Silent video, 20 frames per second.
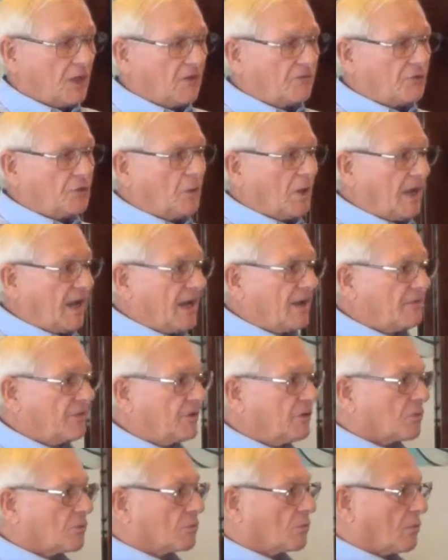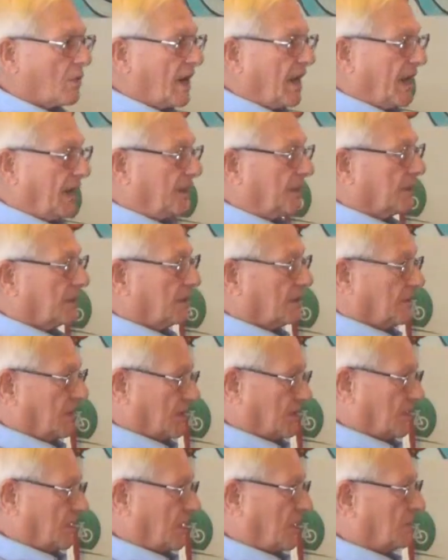If you haven't read
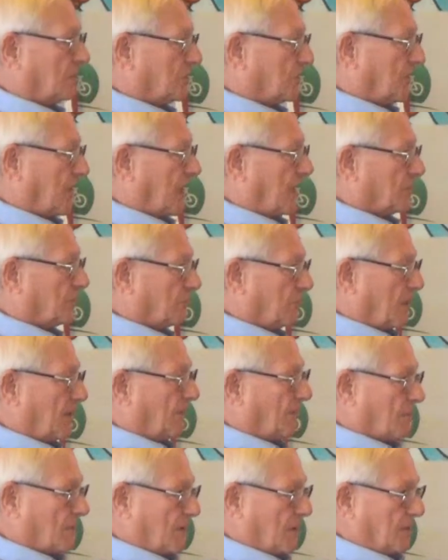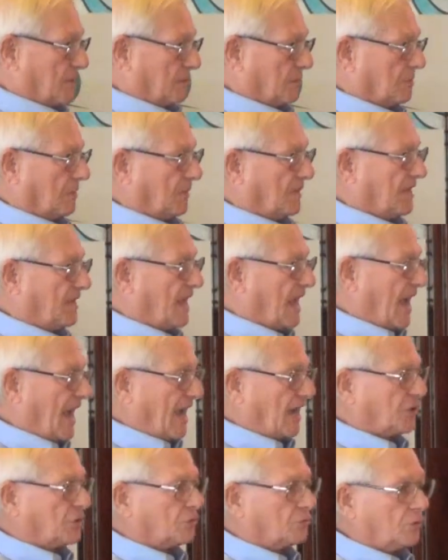the sales tax referendum, the
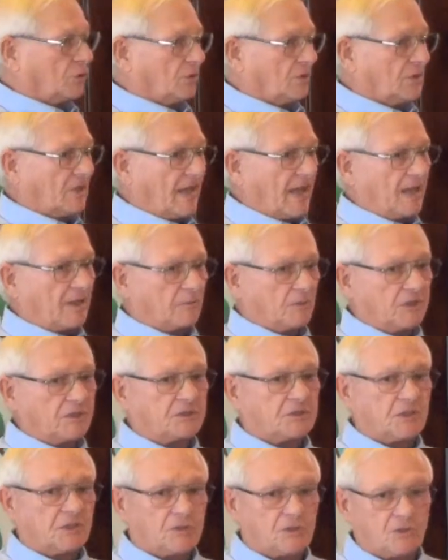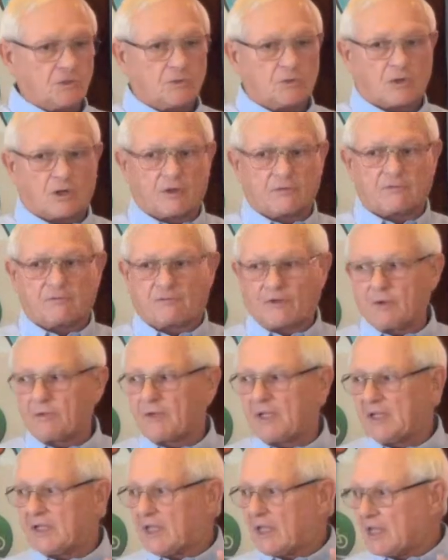actual language that you are
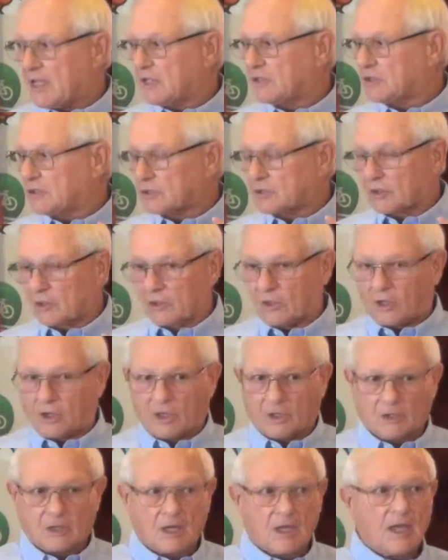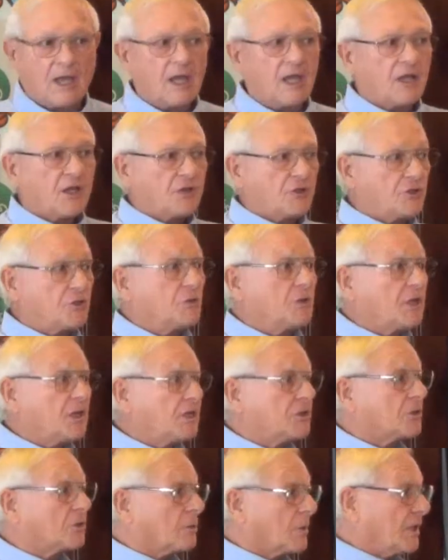voting into law, you
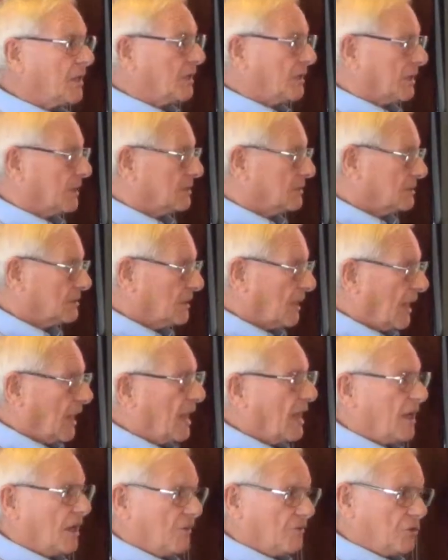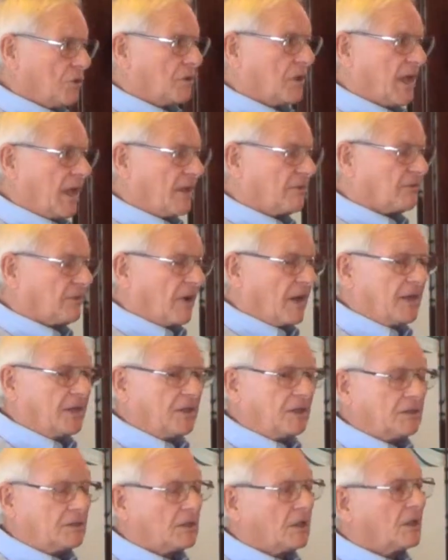need to read it. If you can't
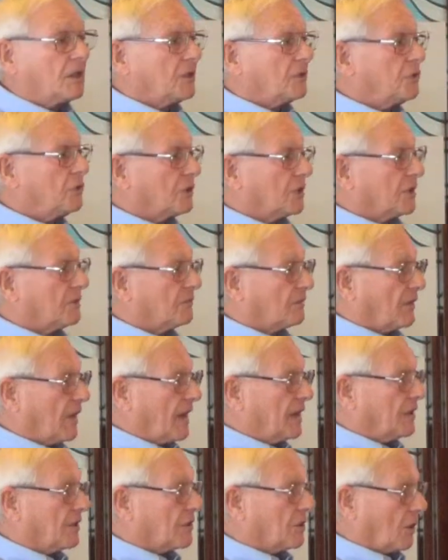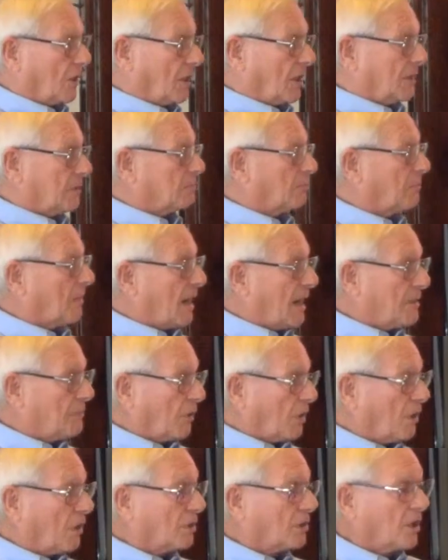find it, you can find it on my
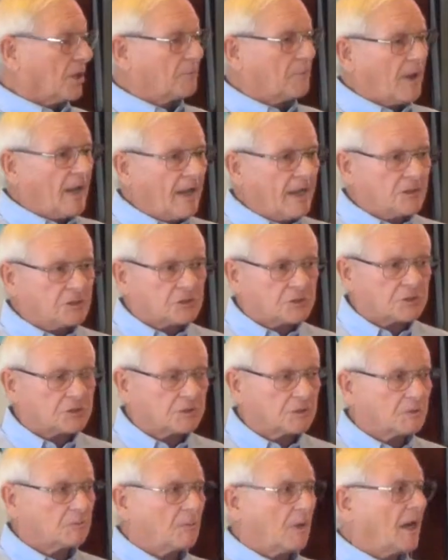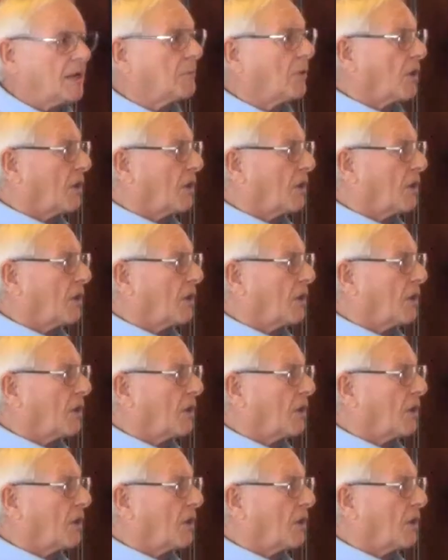blog on Patch, my